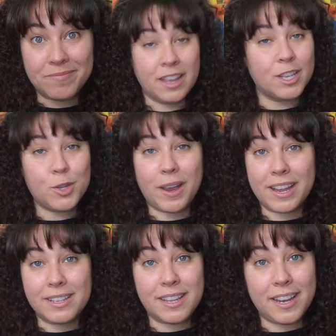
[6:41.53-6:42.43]
So I can
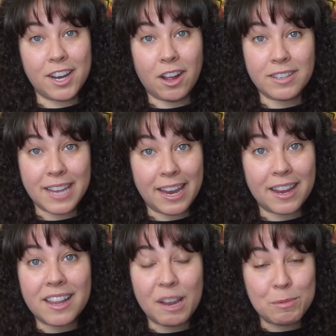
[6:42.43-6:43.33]
sit here all day and
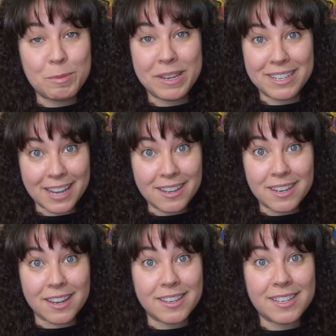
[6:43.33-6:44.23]
claim to be a
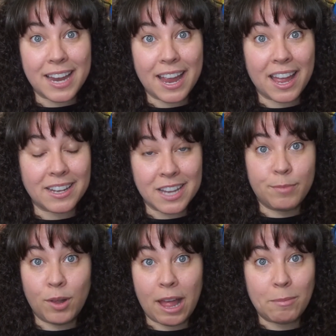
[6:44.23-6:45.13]
dentist and pull
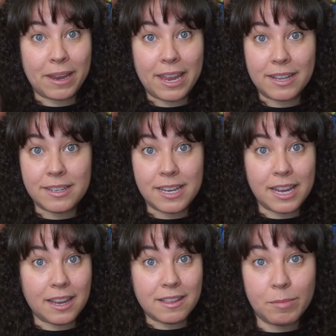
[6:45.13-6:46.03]
out my kids'
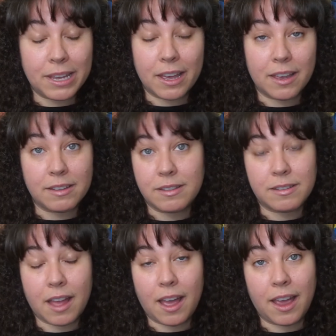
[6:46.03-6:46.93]
teeth because
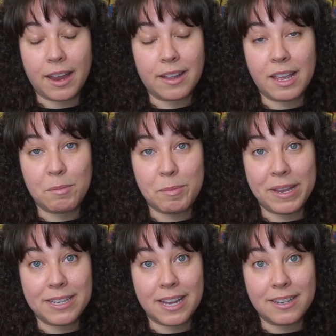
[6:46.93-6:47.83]
I claim to be a
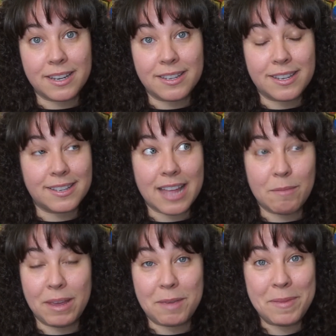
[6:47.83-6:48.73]
dentist. Does that
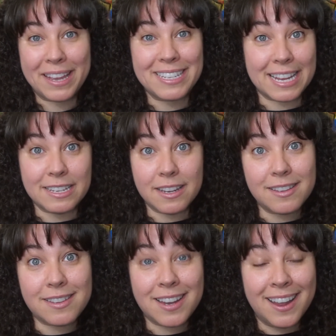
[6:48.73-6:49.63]
make me a
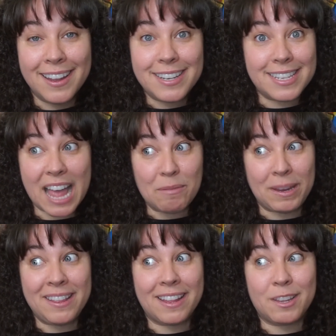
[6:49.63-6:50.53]
dentist? Does that mean
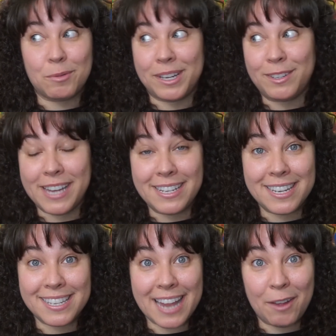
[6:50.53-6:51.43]
that the real
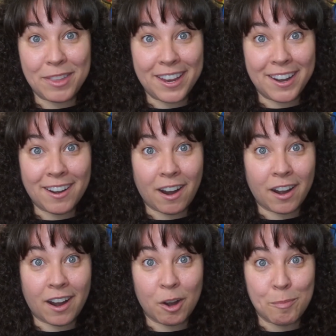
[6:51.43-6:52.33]
dentists out there
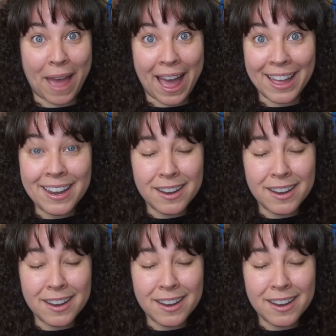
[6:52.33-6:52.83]
are bad?